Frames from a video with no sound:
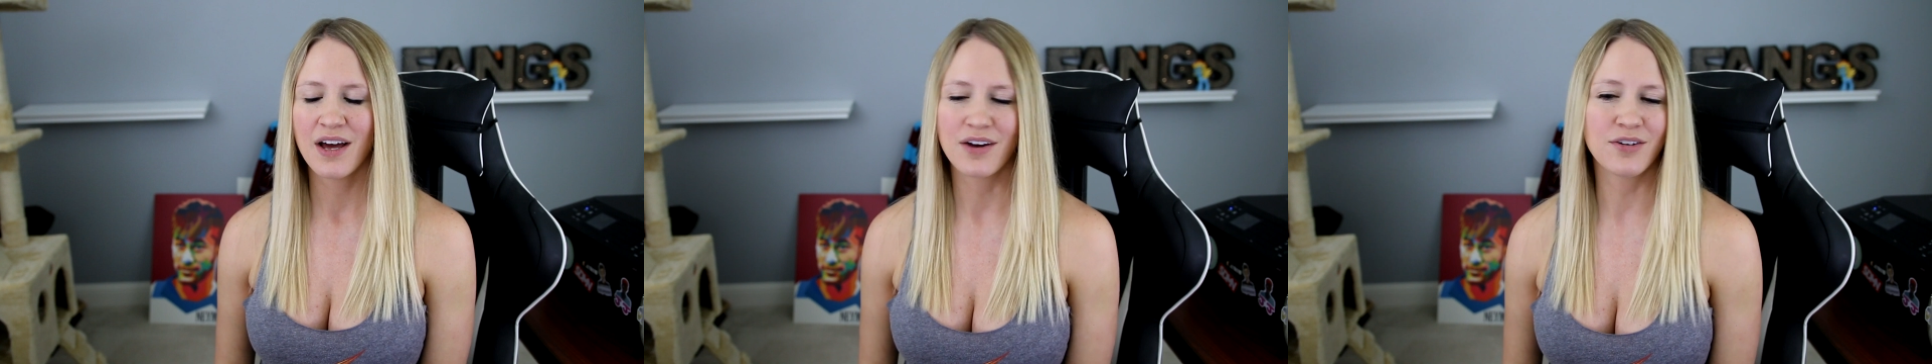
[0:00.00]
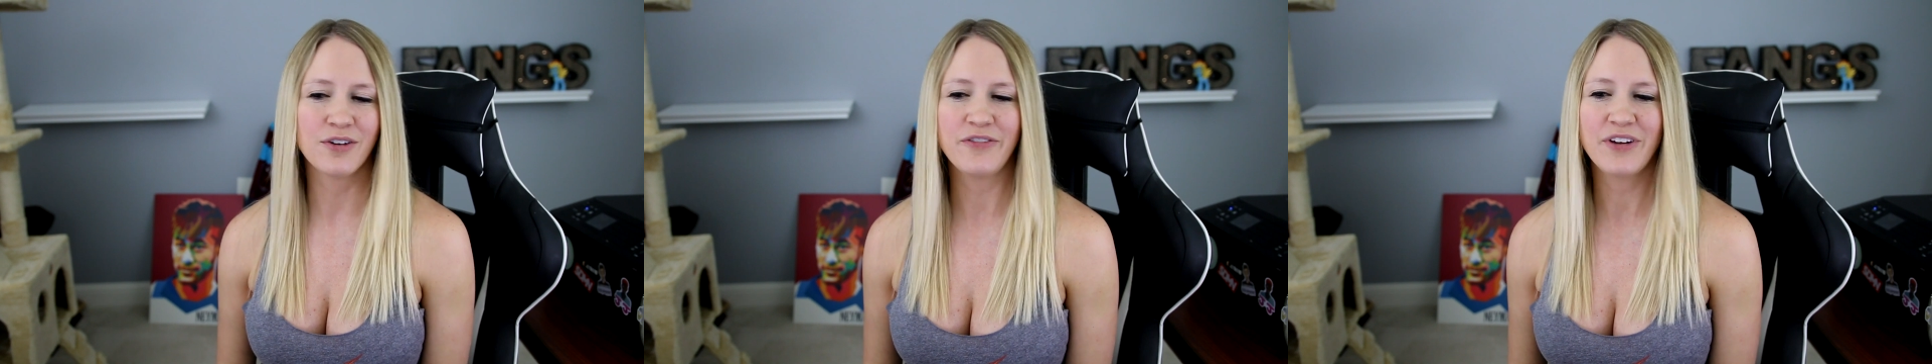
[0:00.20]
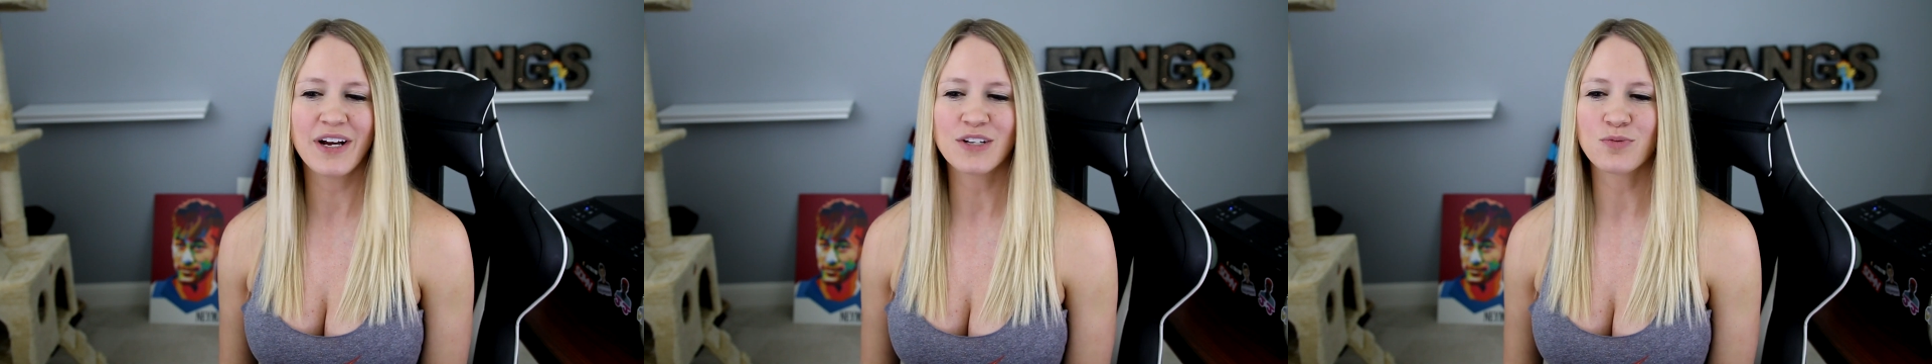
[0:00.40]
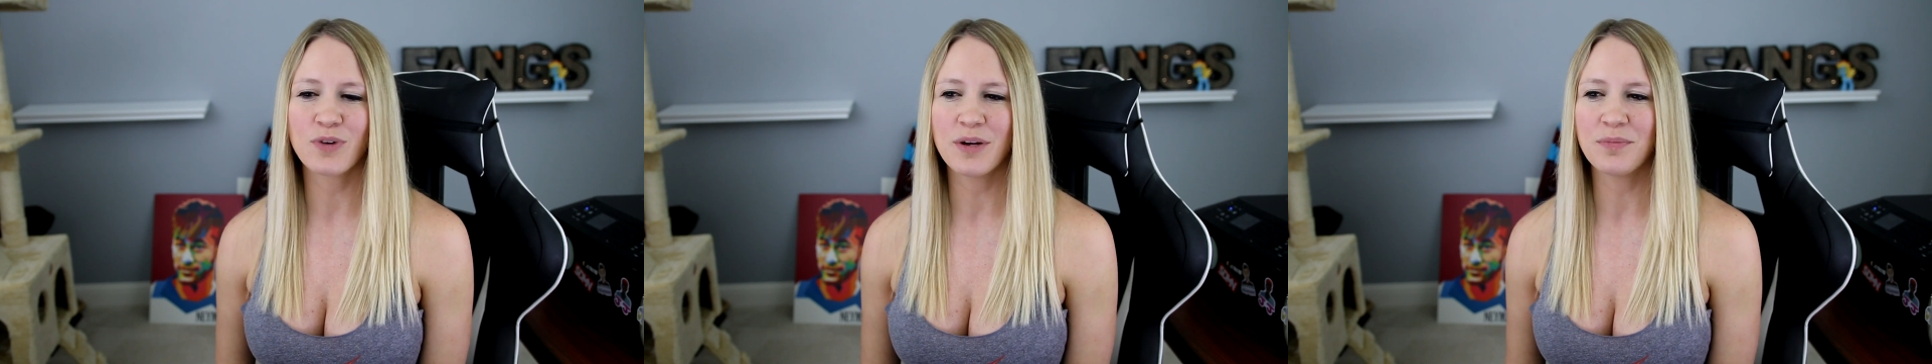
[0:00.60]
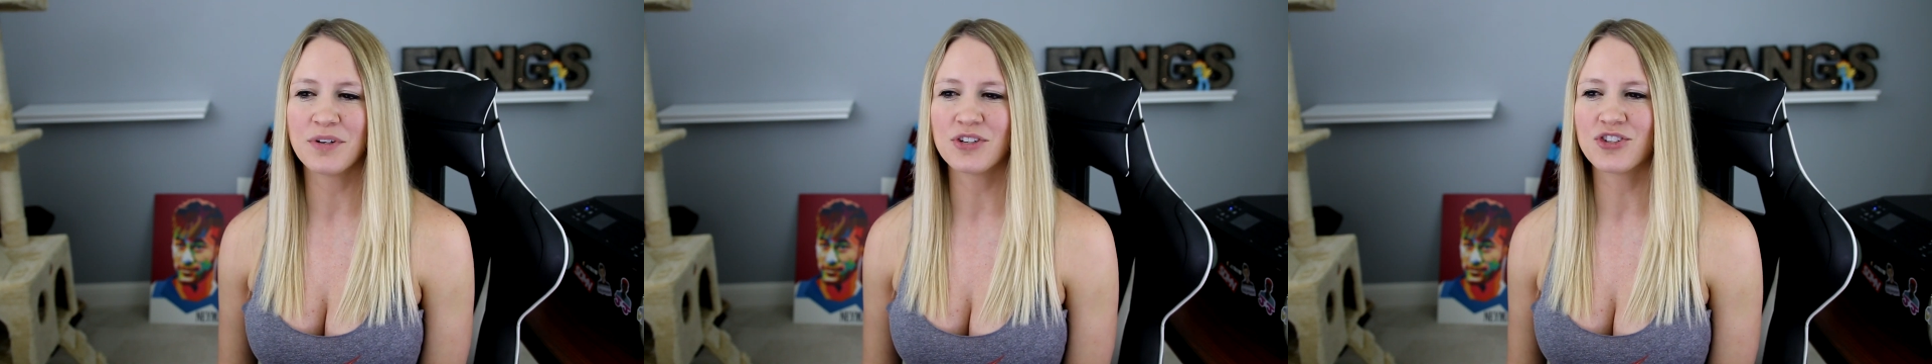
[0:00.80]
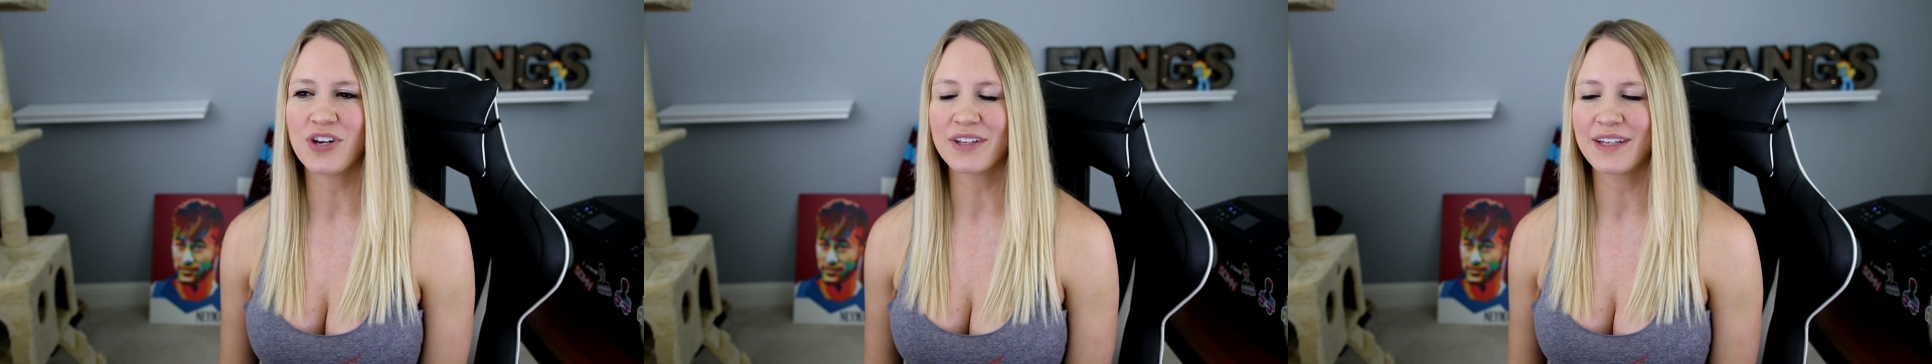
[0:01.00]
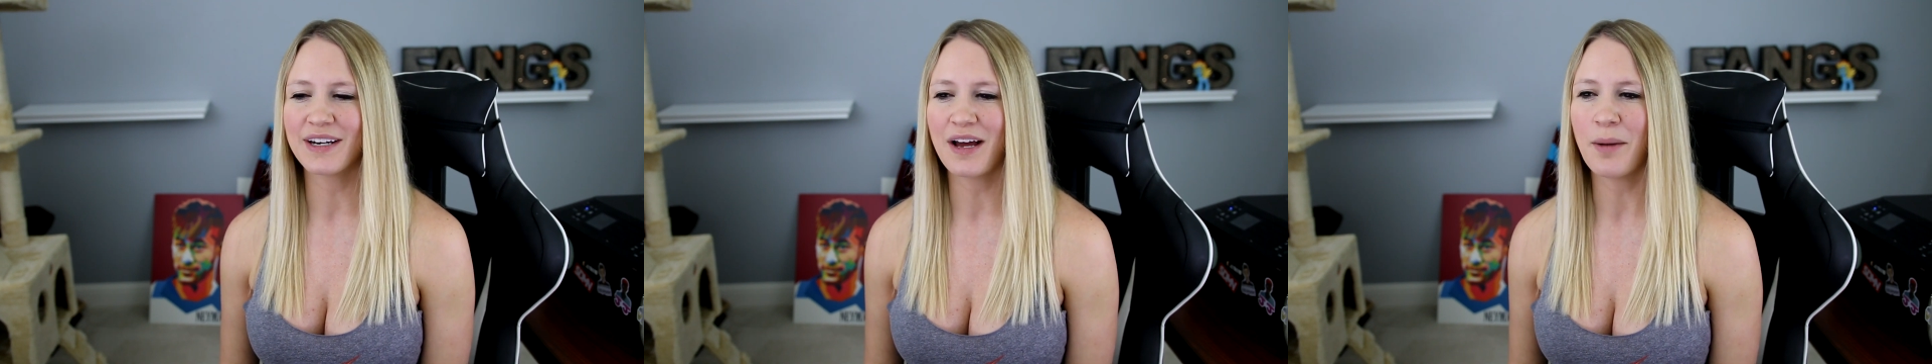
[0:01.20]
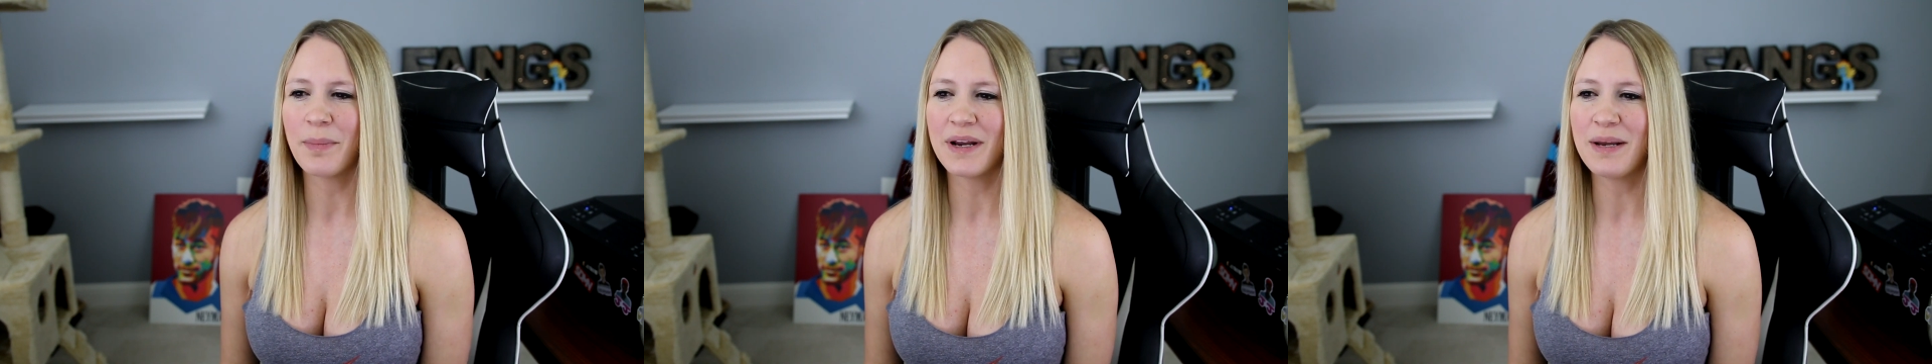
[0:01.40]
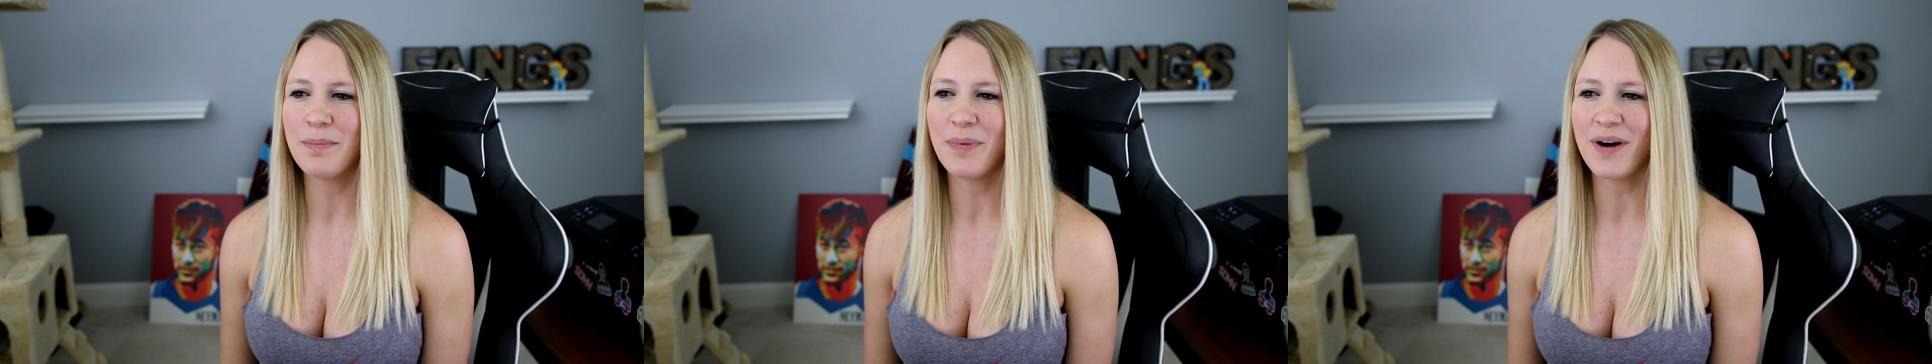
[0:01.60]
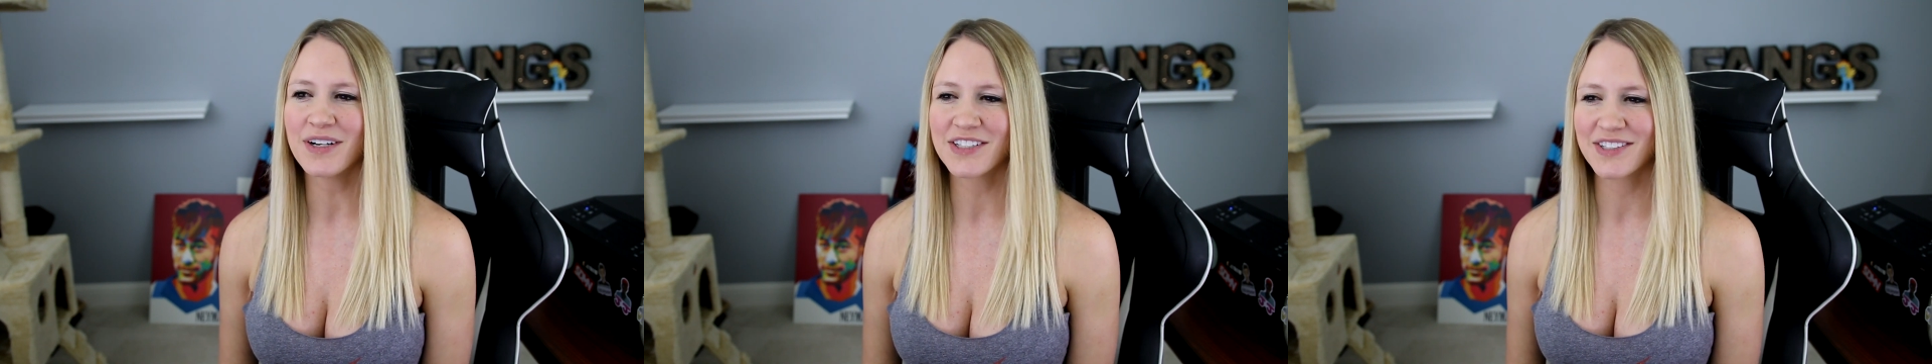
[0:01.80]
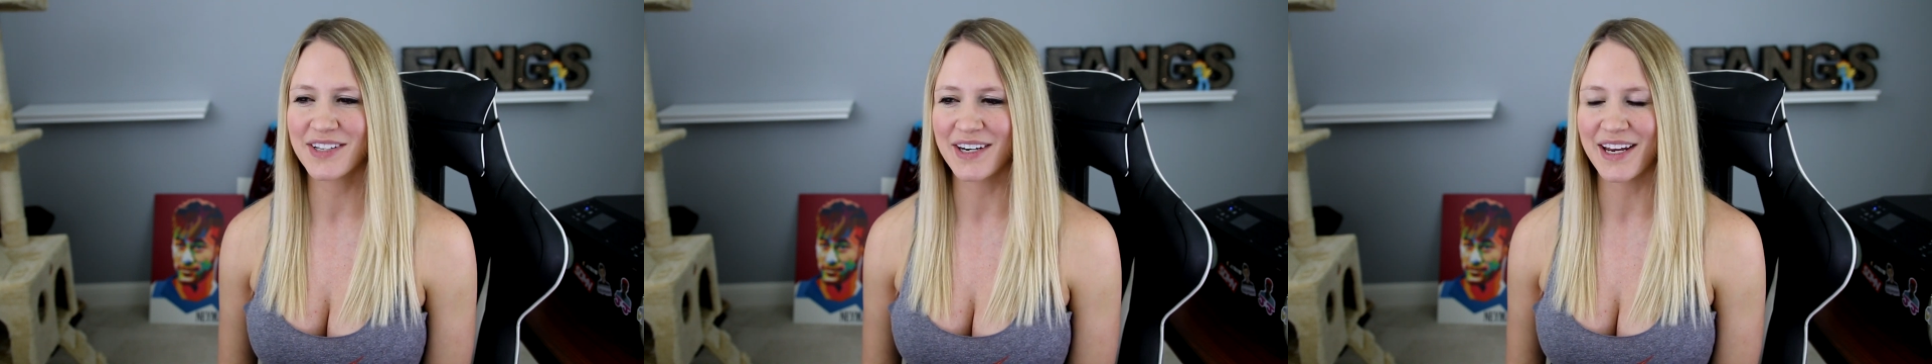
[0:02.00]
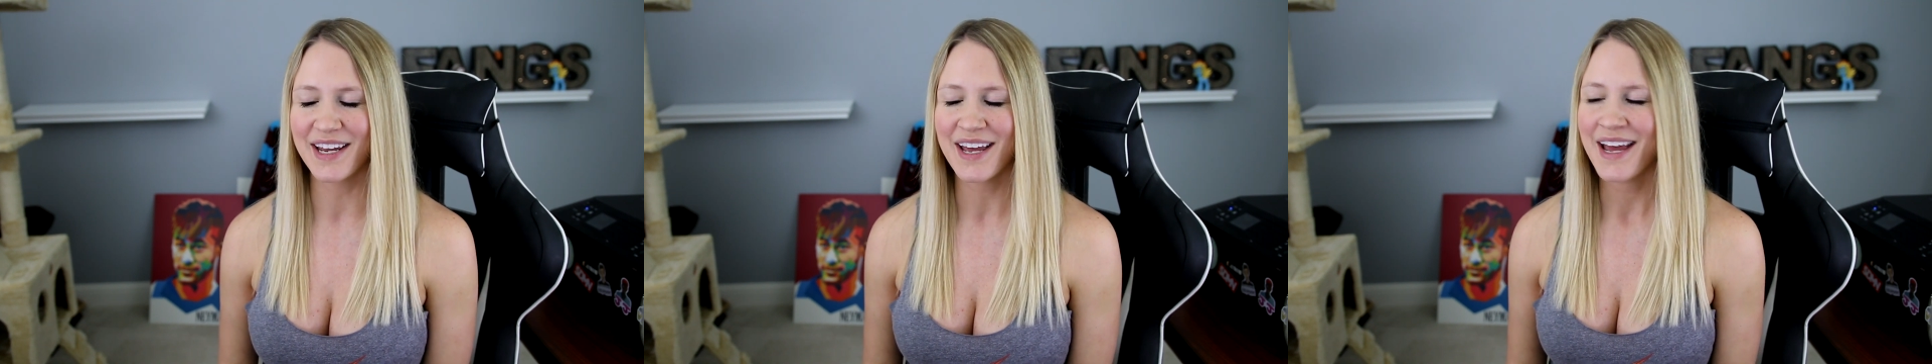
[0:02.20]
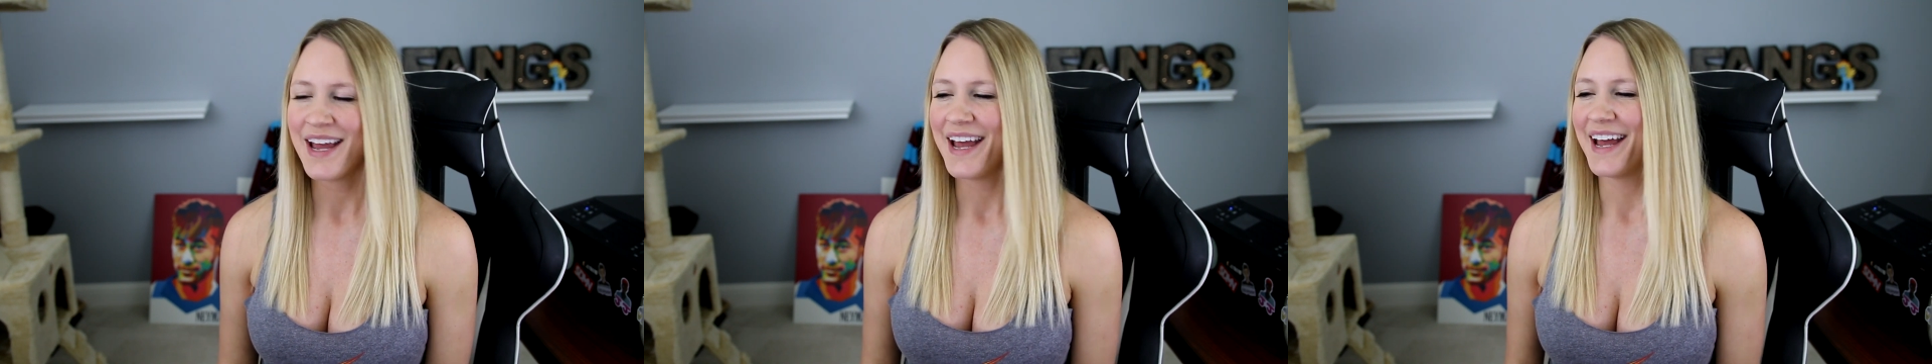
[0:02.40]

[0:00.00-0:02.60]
I don't know if you guys were able to check that out, but he boxed in it.